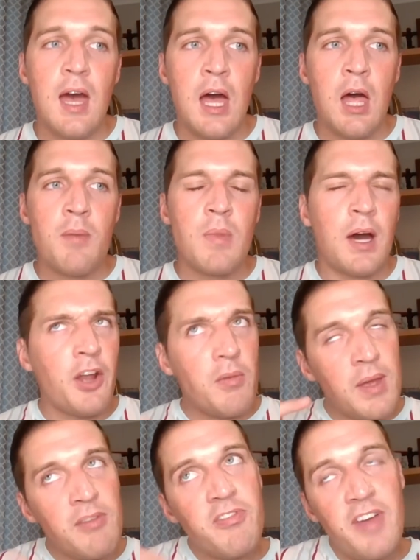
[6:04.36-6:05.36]
Um, I
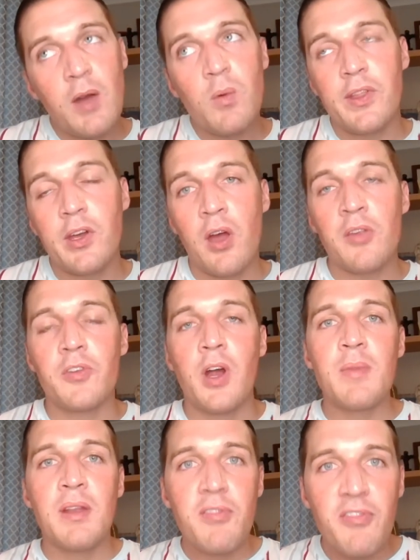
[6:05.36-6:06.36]
don't mean fake what they're going through,
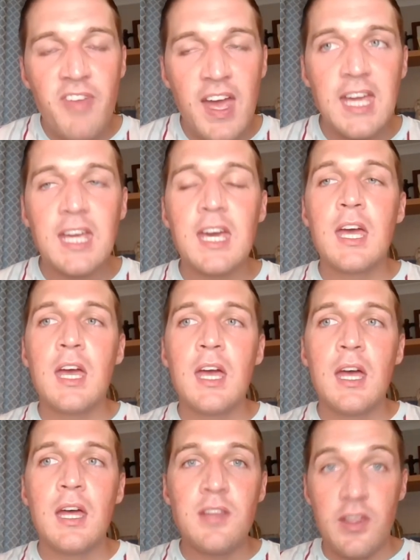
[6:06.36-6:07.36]
I mean fake
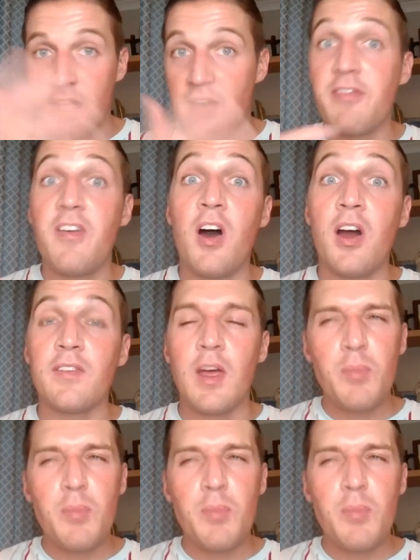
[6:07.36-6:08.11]
that they're fine.